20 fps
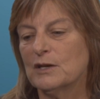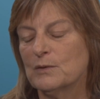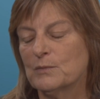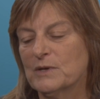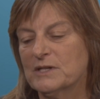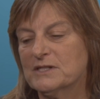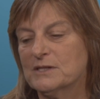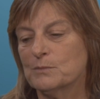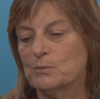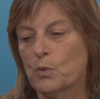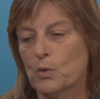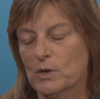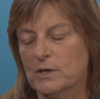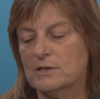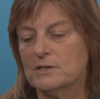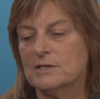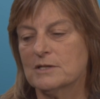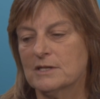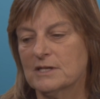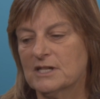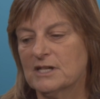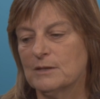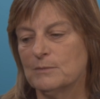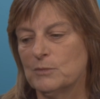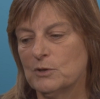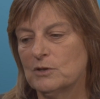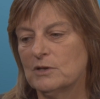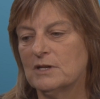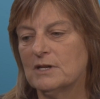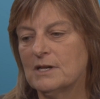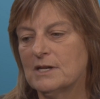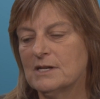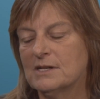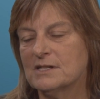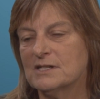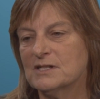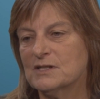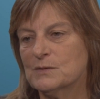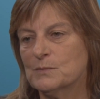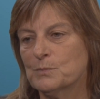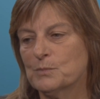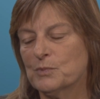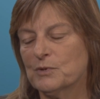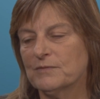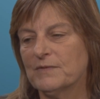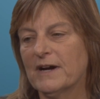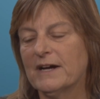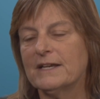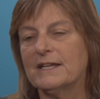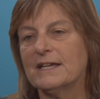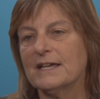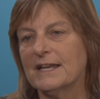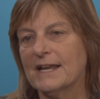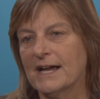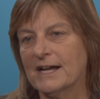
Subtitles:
what's important to the community is providing an